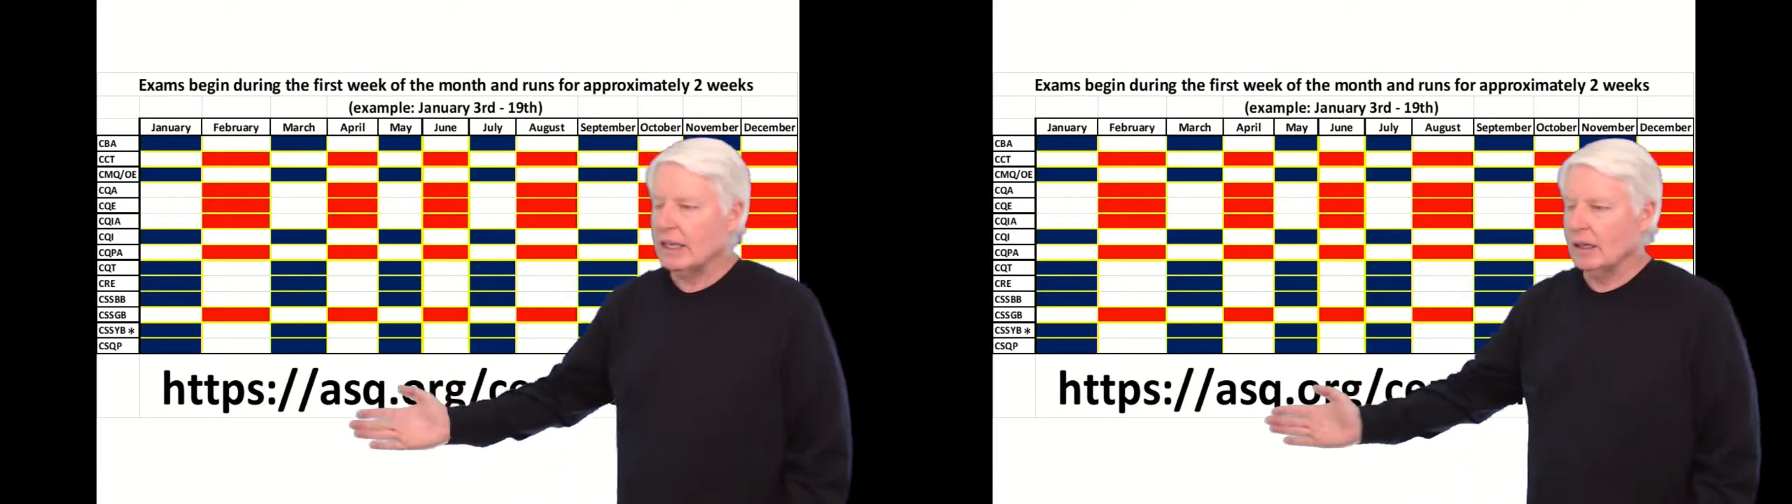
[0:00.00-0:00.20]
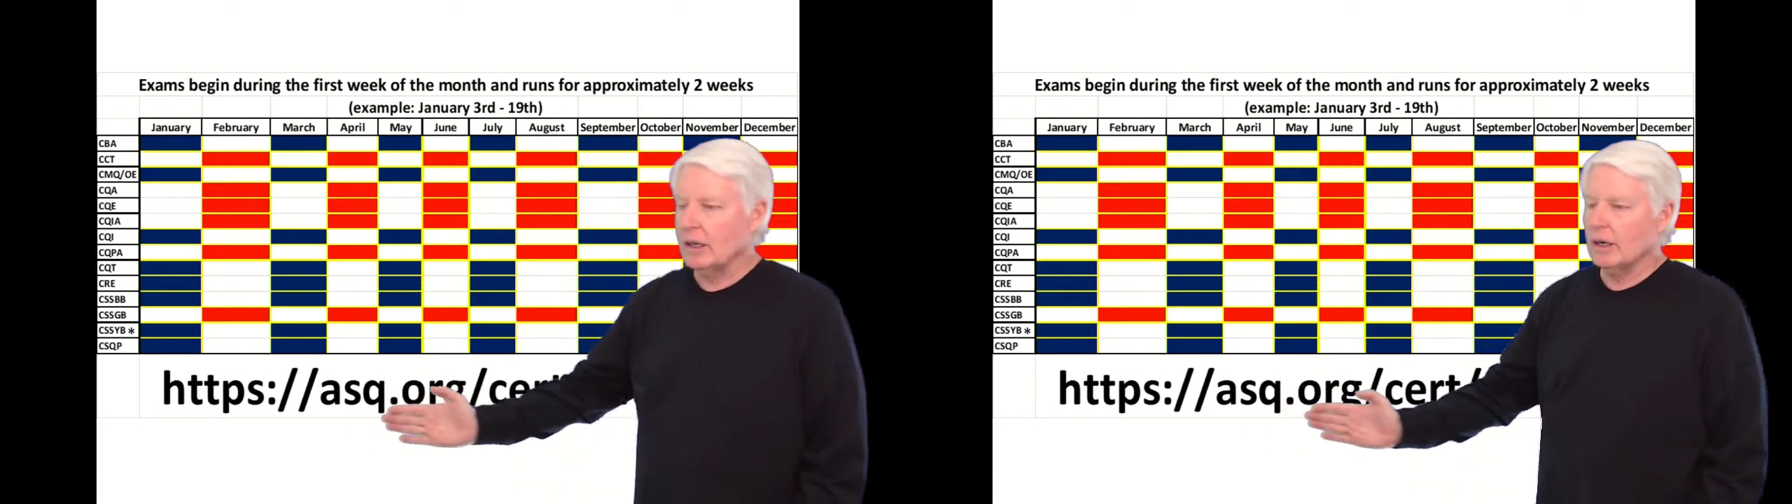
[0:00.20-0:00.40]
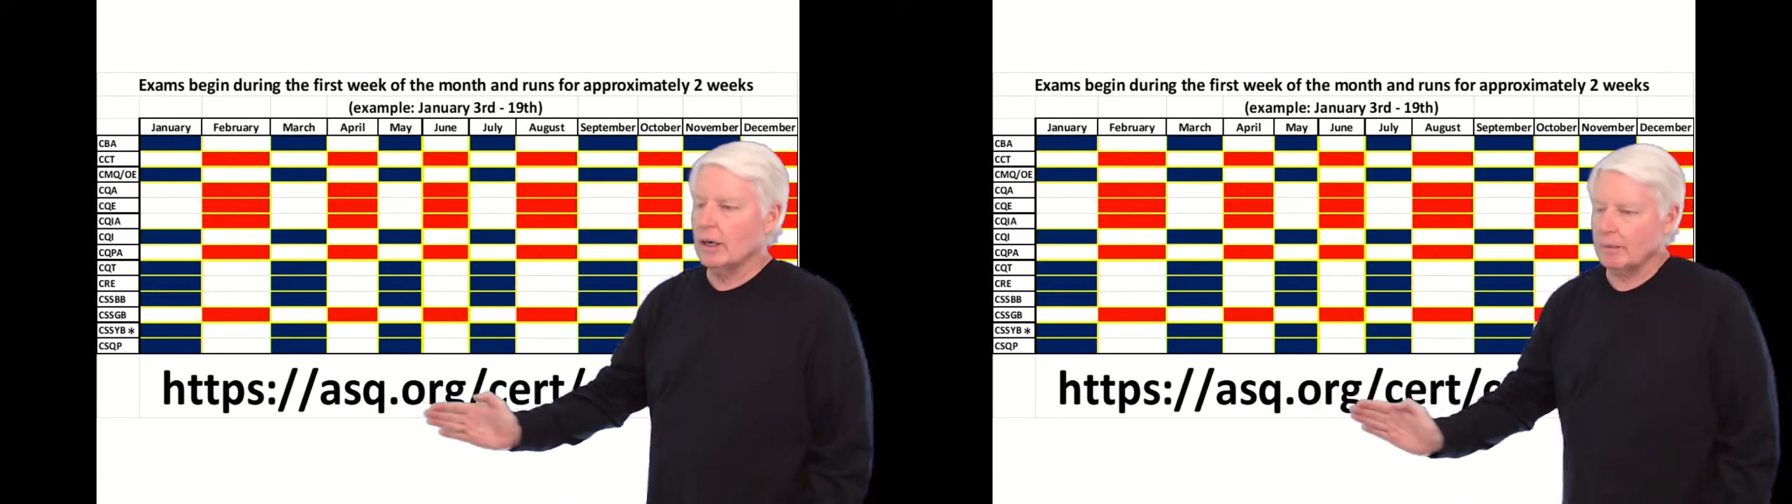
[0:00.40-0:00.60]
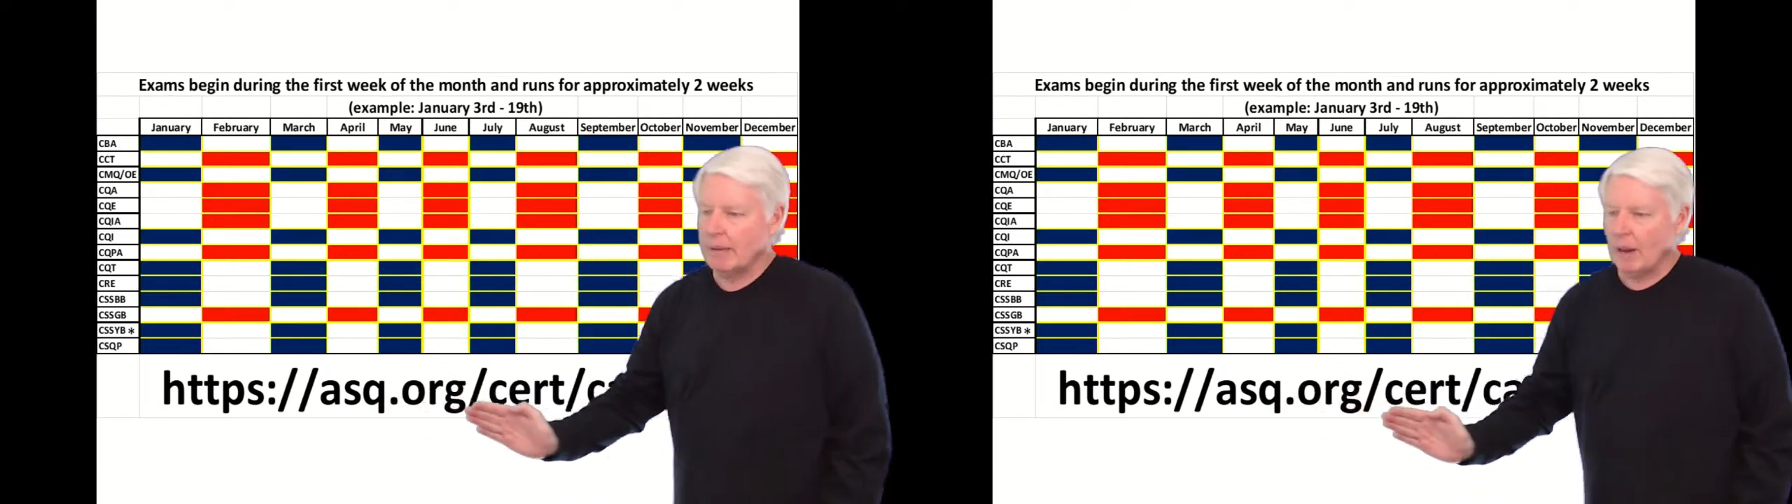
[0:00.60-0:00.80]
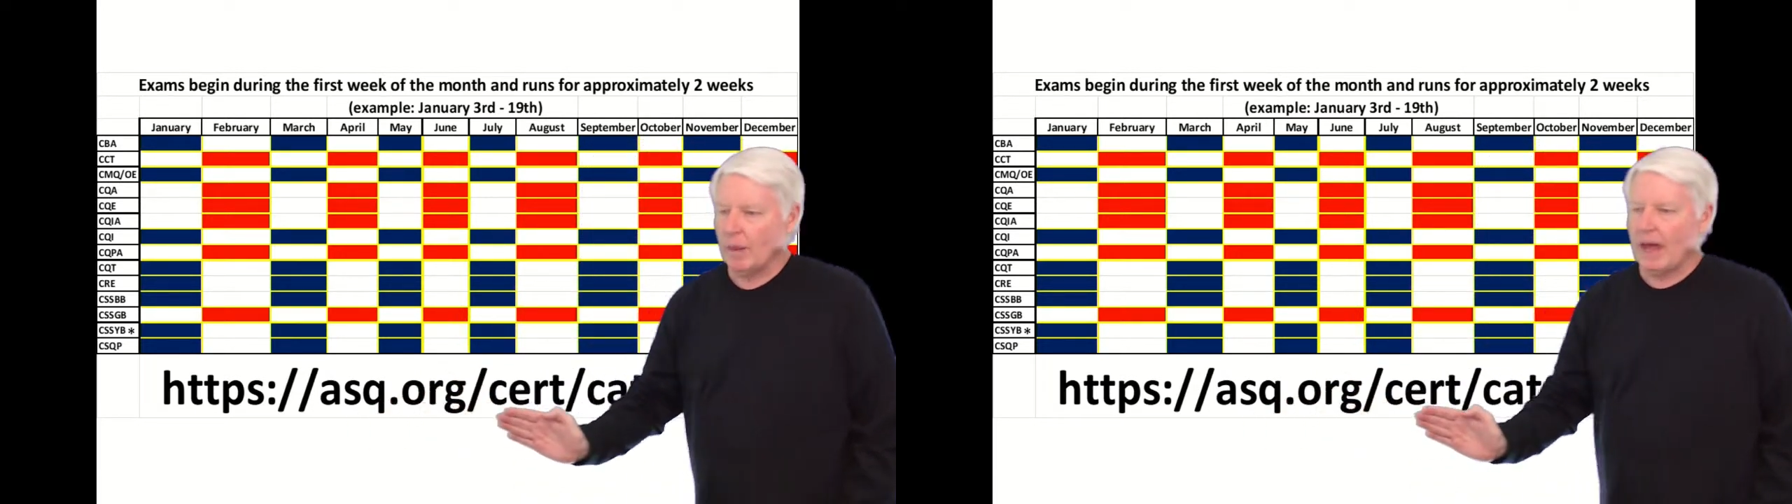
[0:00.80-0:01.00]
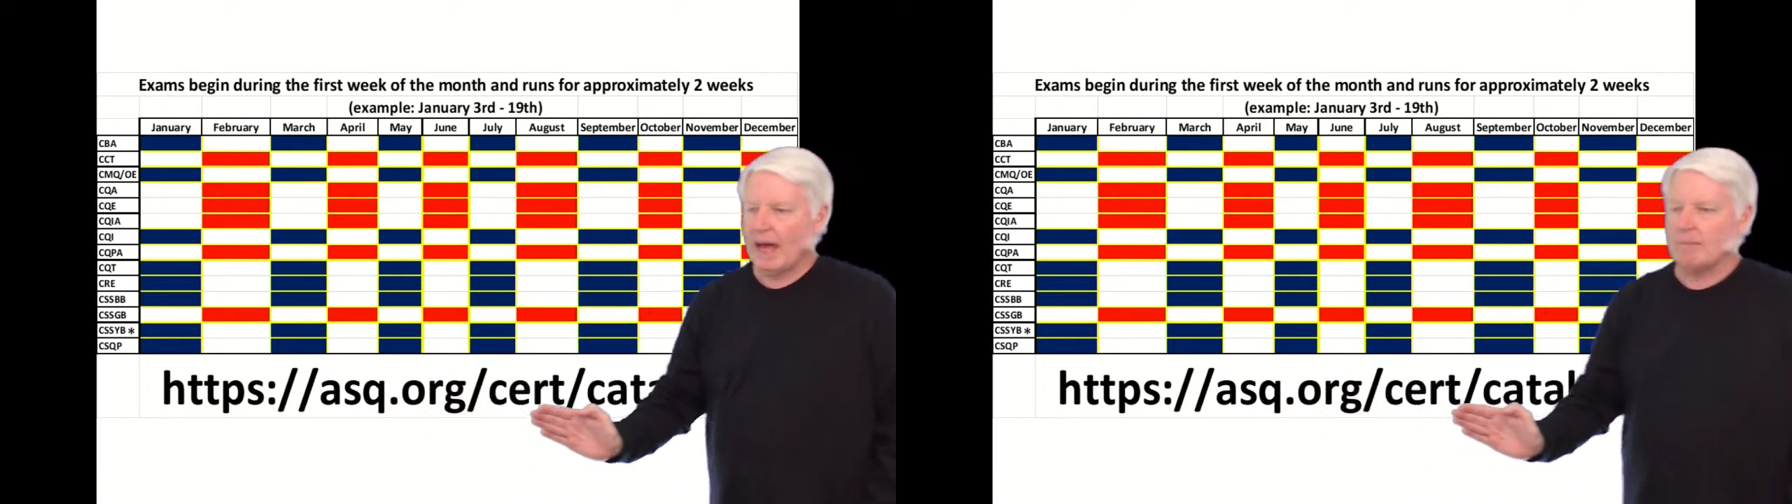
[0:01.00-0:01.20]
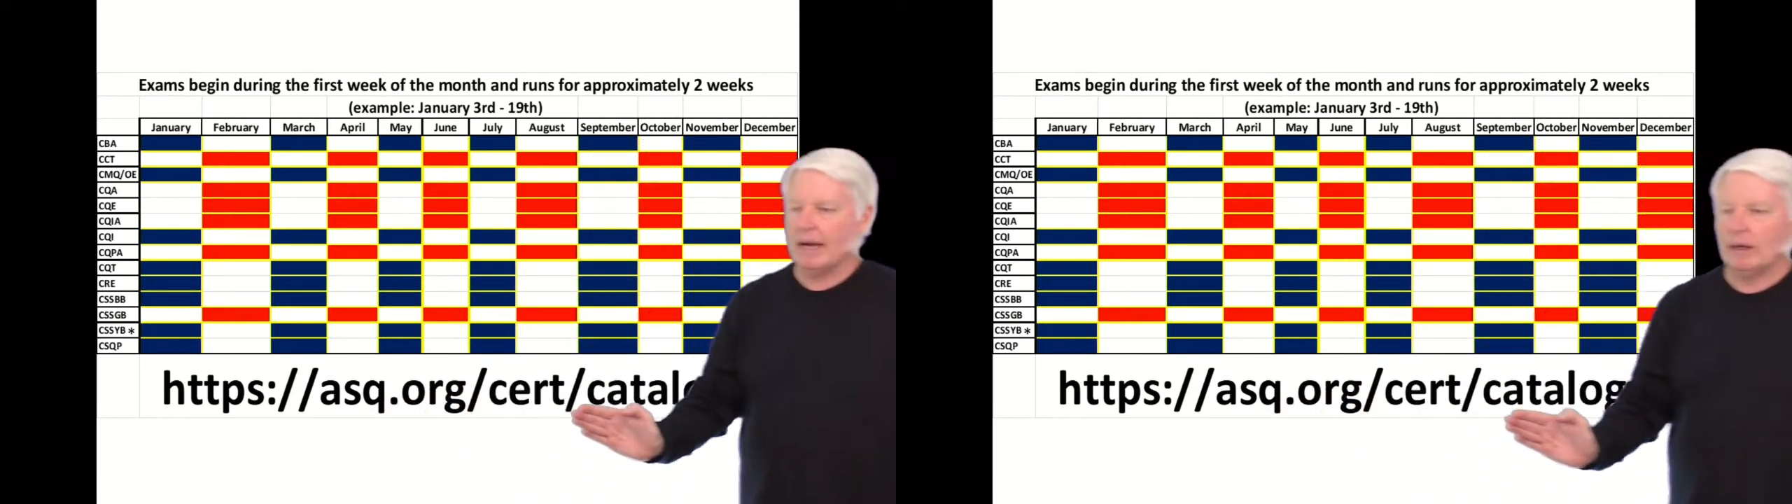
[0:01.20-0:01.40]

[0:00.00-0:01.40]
can learn about that by